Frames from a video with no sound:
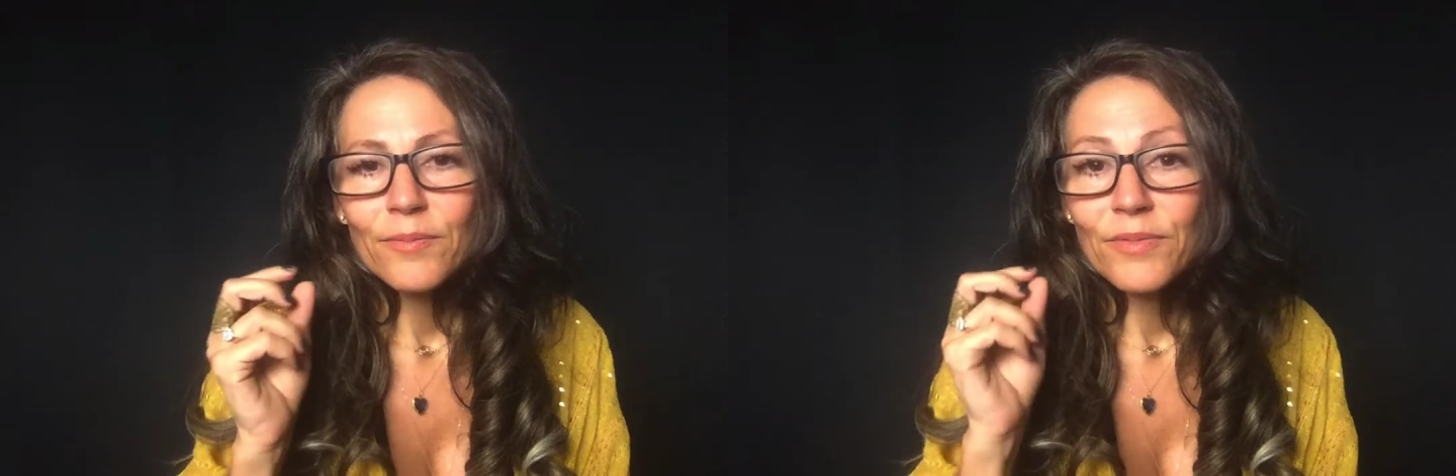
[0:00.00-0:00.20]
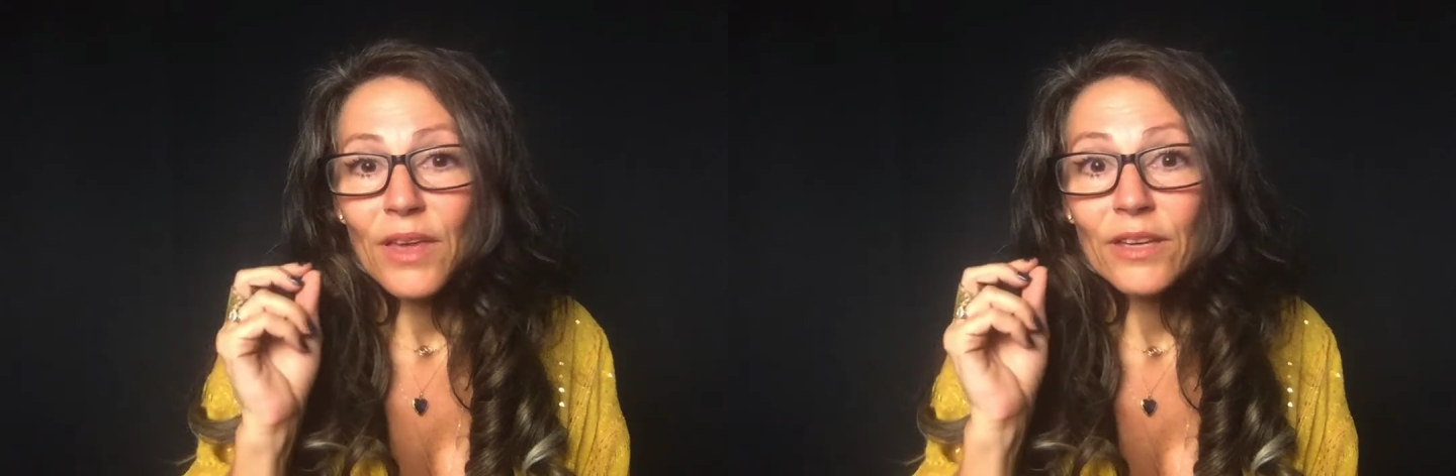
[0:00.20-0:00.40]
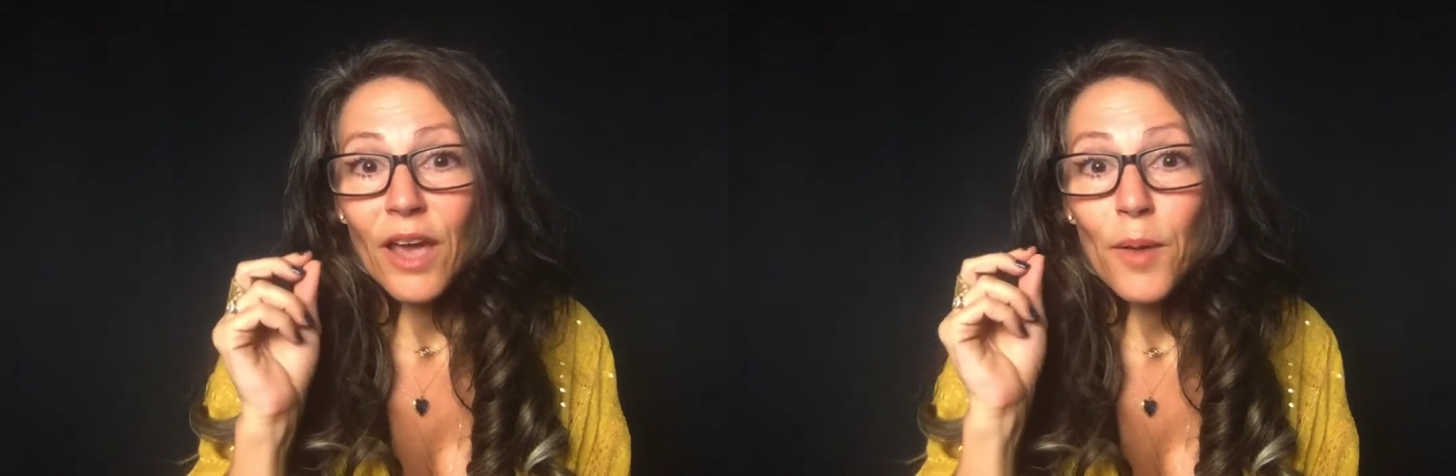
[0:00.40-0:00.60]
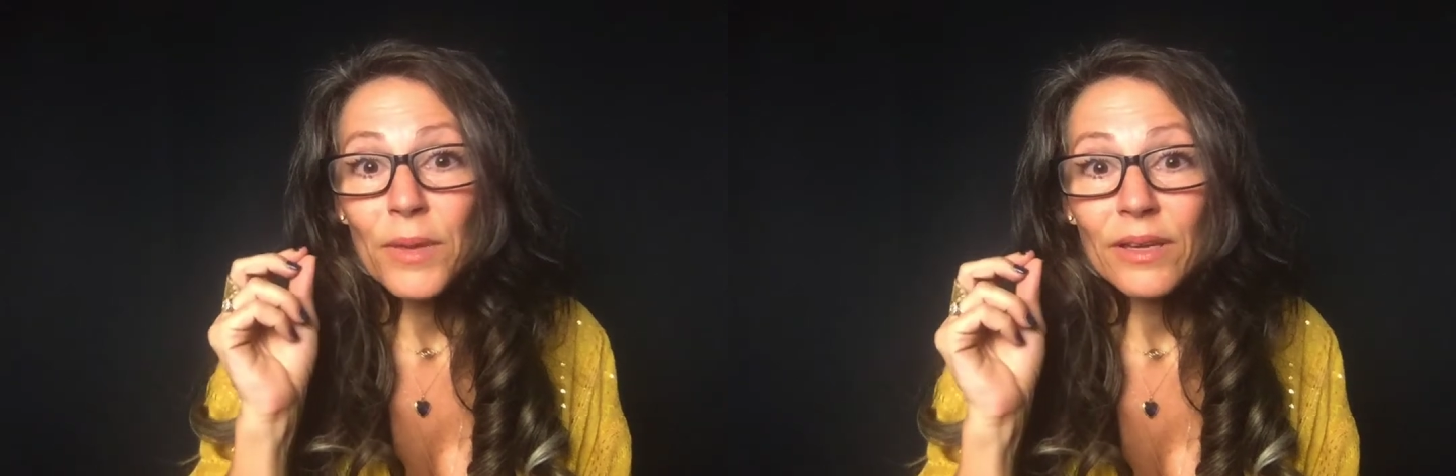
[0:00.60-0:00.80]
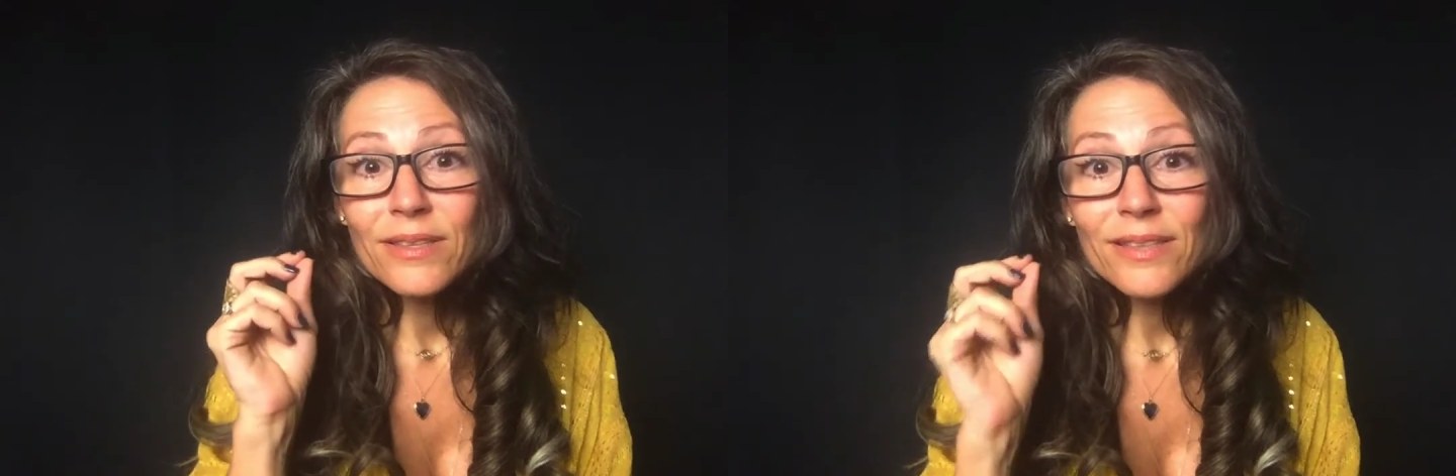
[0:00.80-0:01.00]
then
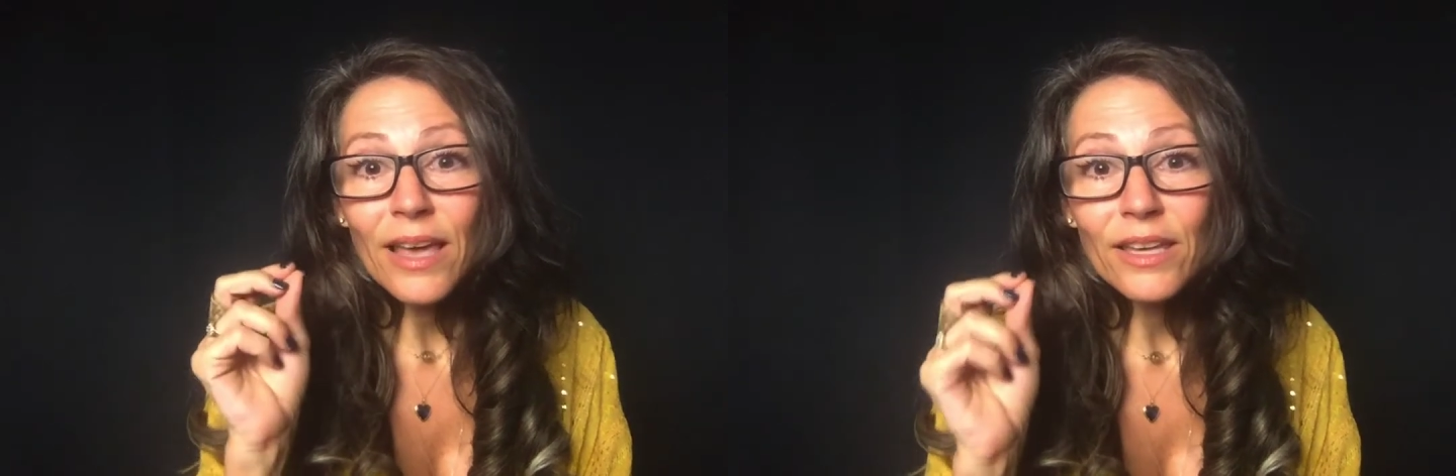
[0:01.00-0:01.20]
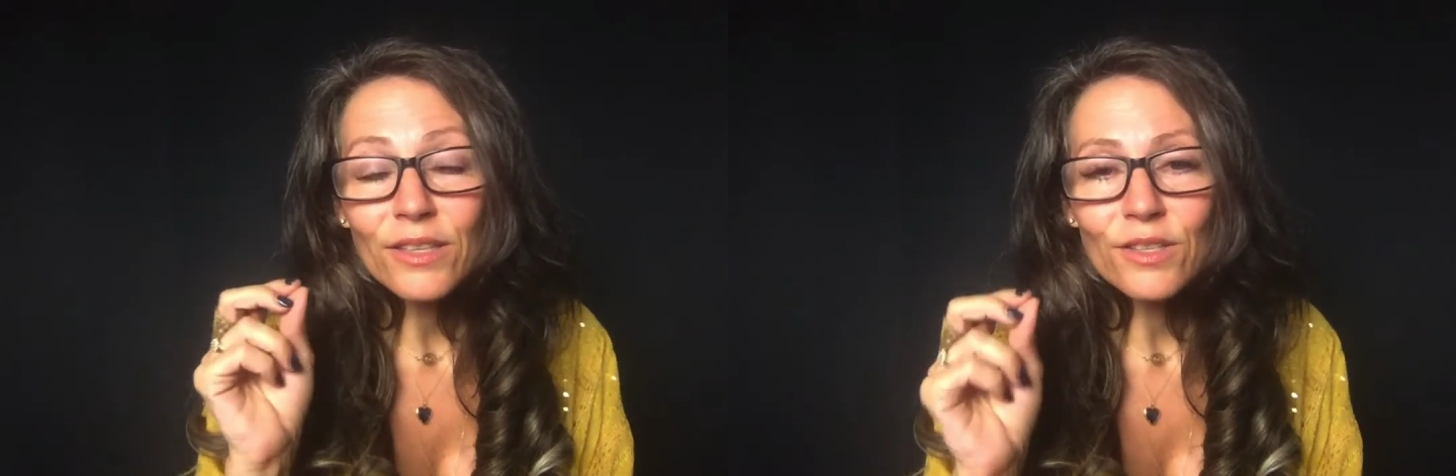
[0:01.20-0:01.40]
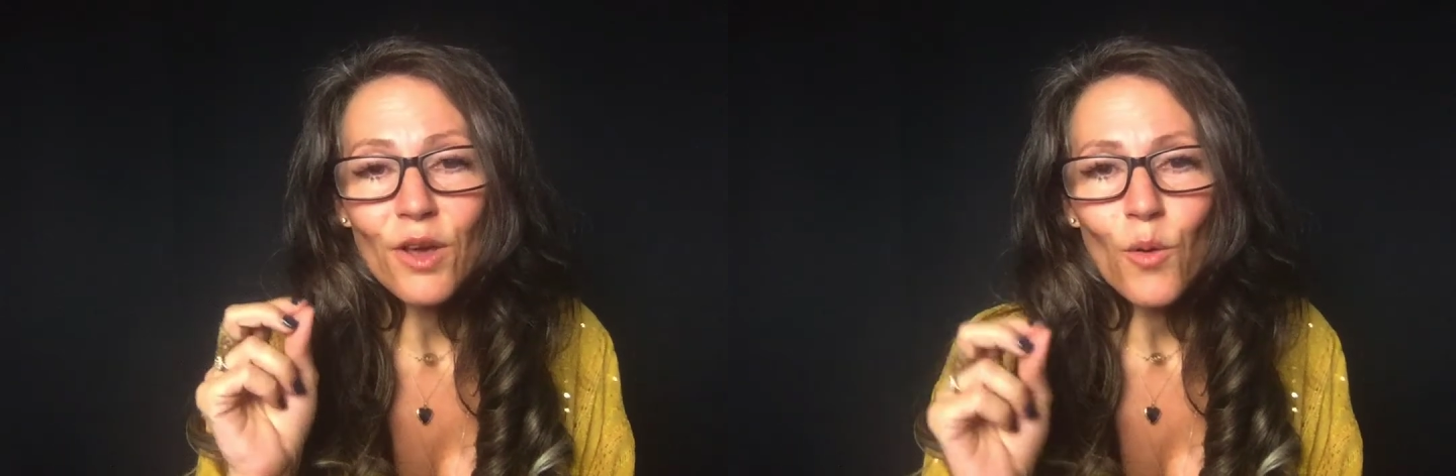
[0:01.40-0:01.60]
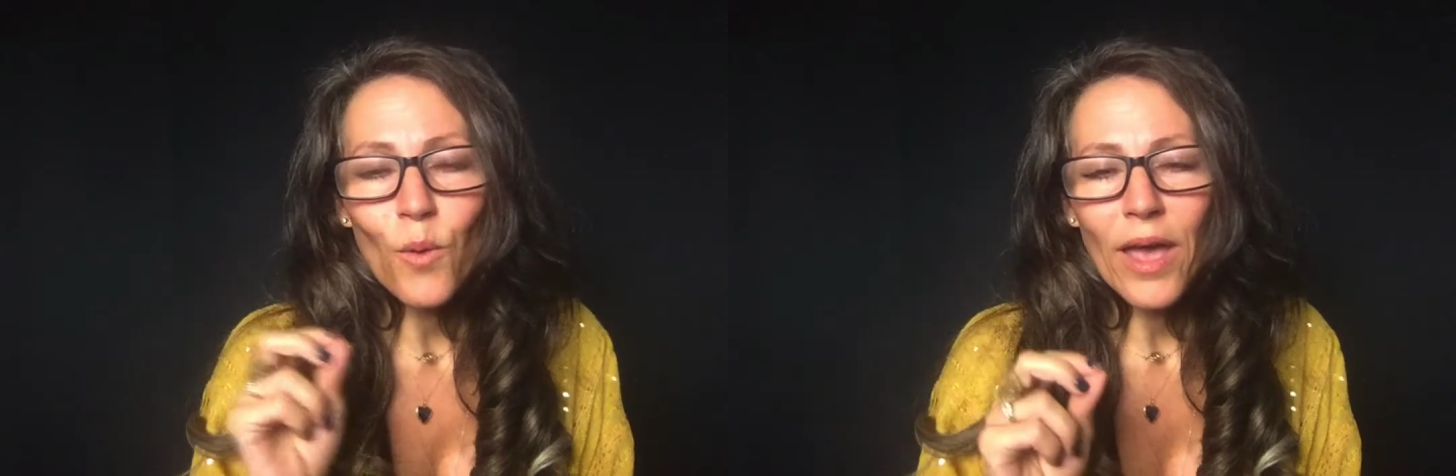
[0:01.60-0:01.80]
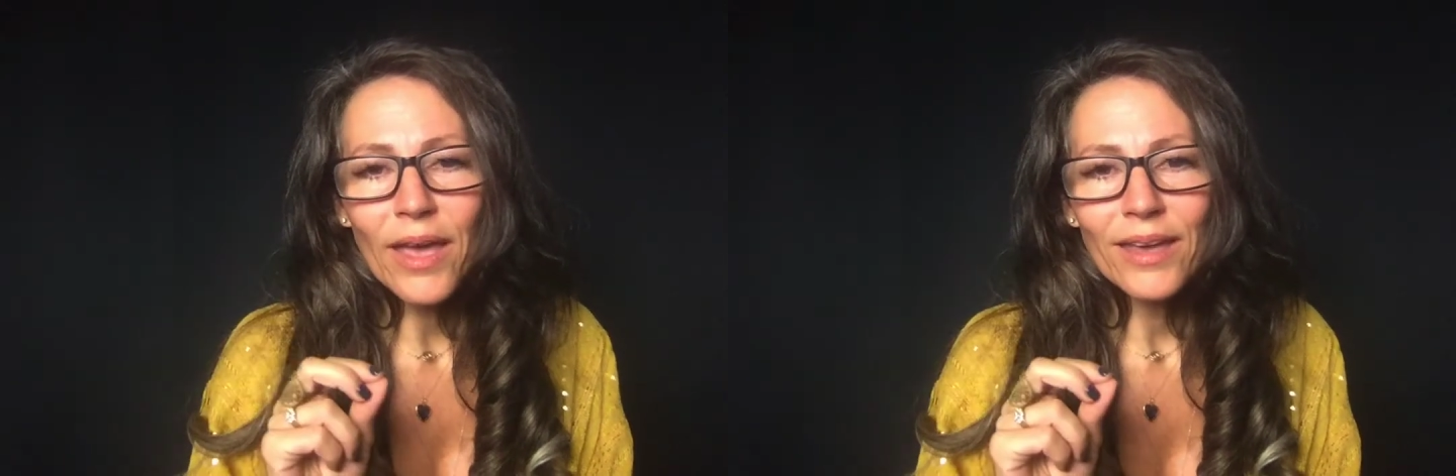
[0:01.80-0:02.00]
coming seconds
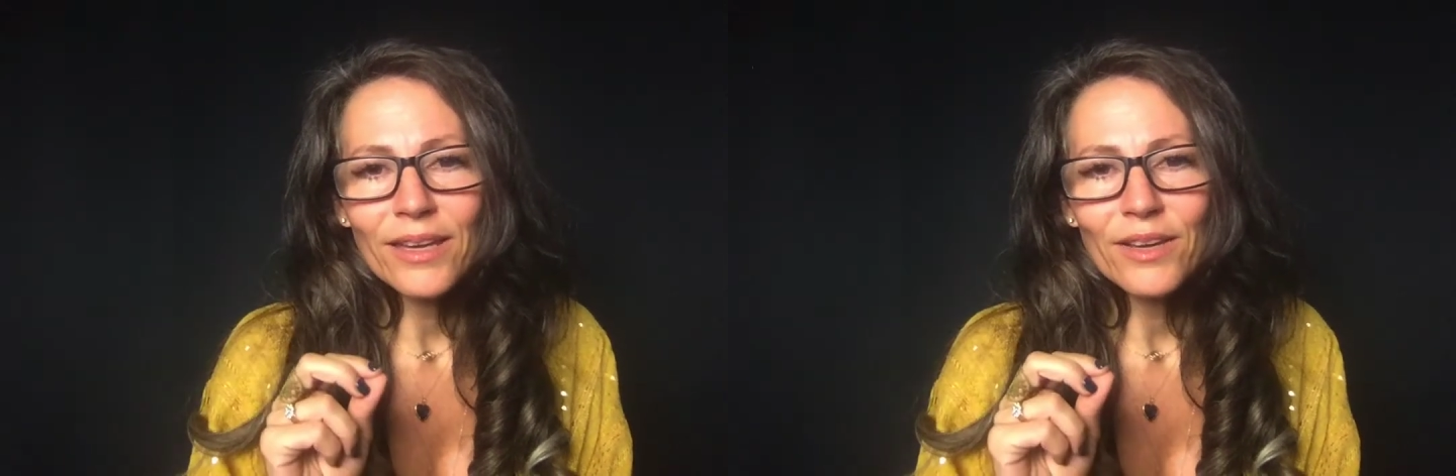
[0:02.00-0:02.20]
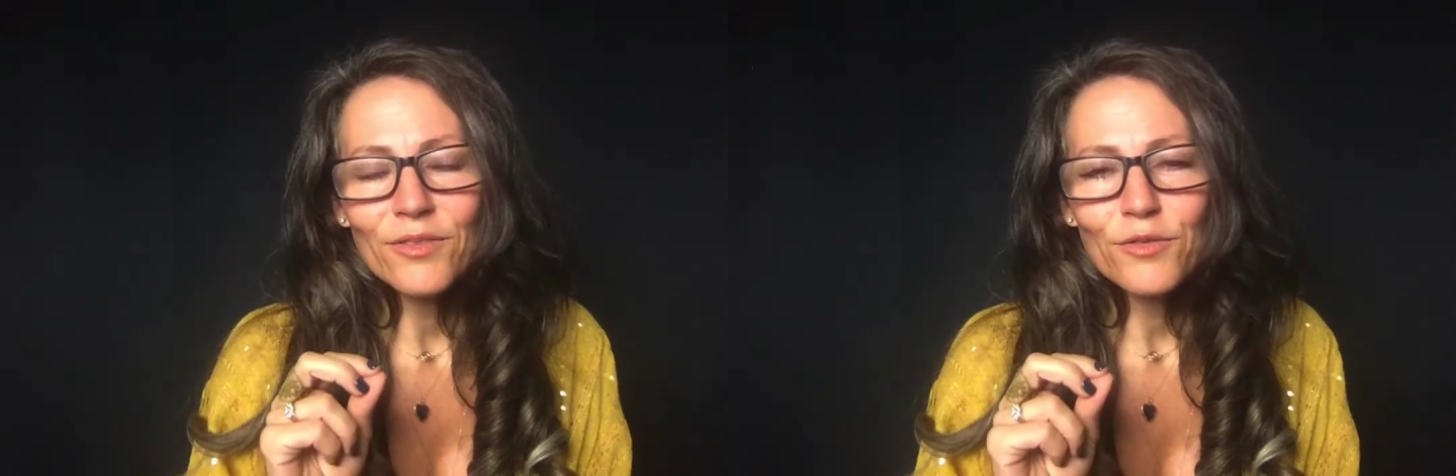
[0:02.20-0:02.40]
away